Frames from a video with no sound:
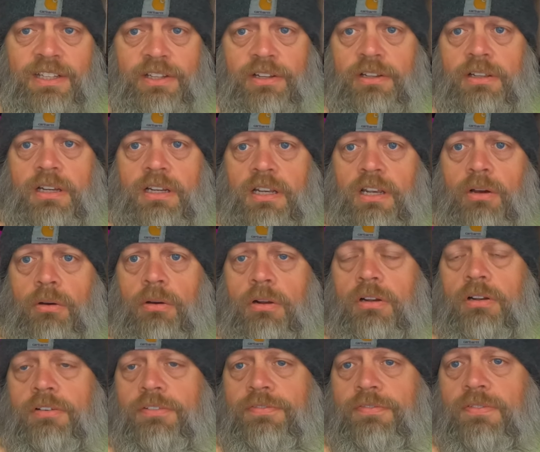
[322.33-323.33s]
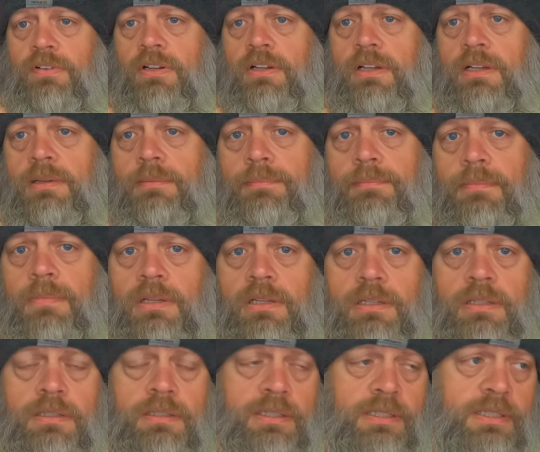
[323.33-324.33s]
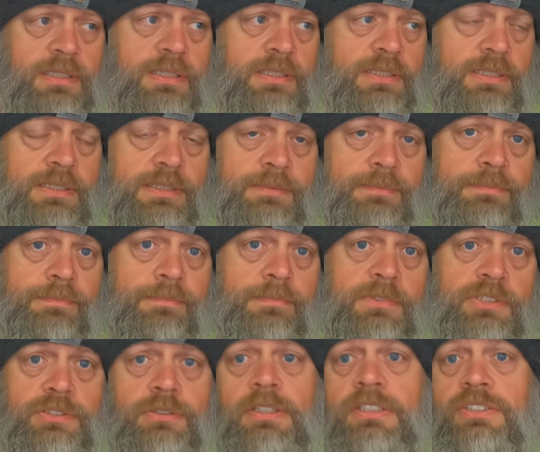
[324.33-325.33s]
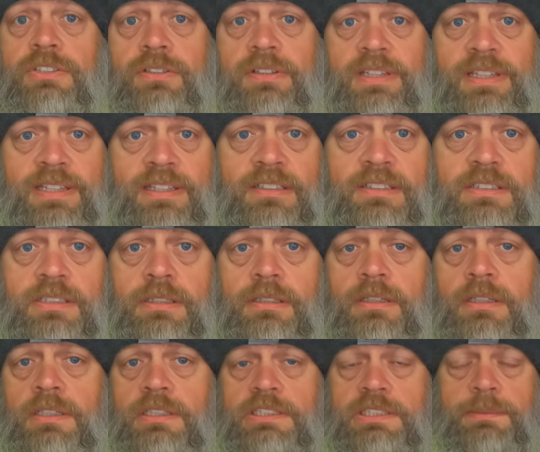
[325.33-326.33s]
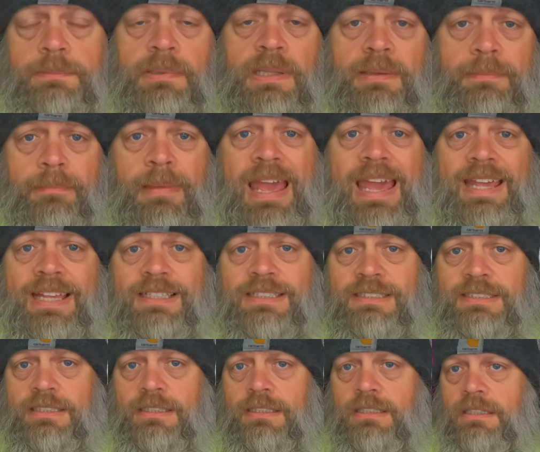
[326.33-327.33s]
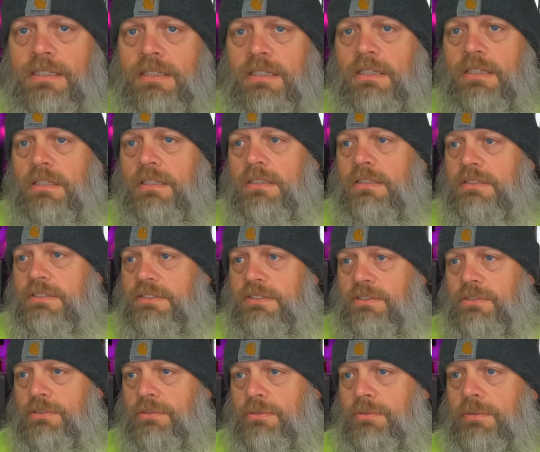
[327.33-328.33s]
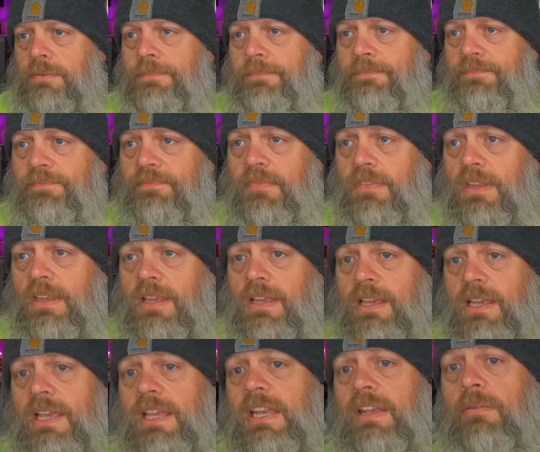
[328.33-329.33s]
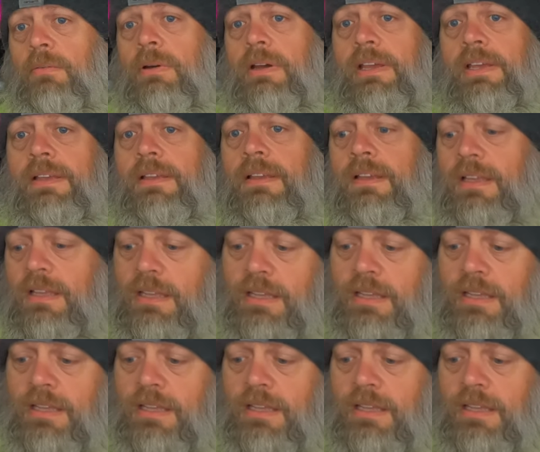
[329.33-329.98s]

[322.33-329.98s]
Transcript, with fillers: You're going to know her from Stranger Things. She played Max. So, anyway.